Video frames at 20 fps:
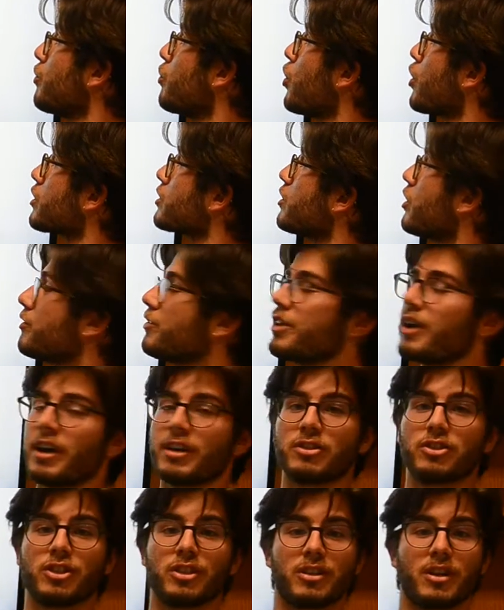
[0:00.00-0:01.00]
worked on the
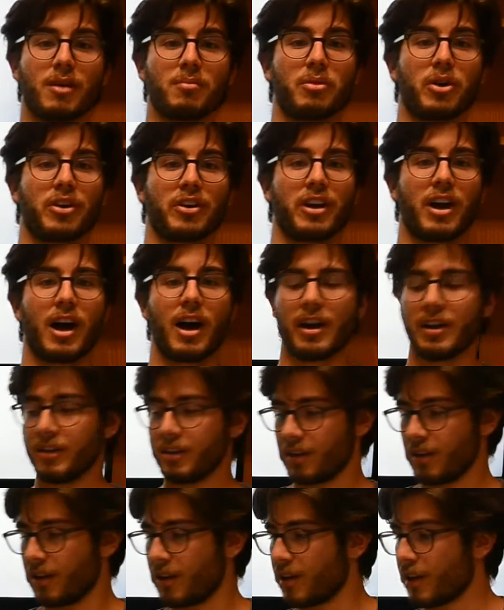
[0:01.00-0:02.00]
engine number 9,
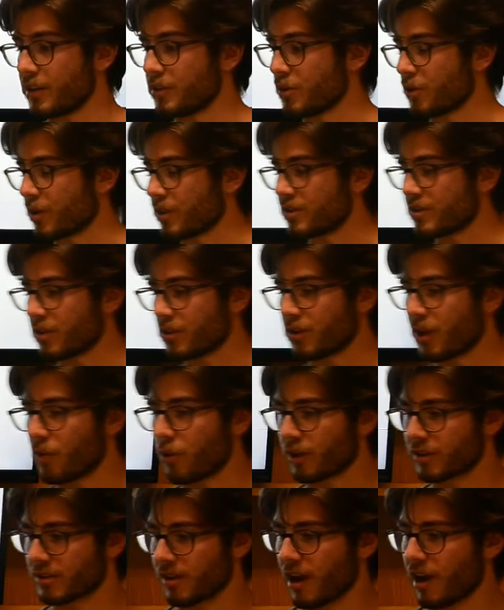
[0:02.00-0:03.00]
as you can see on
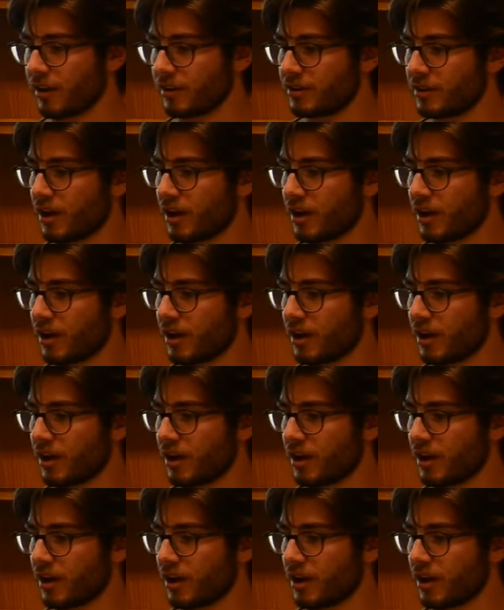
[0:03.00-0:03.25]
our slide.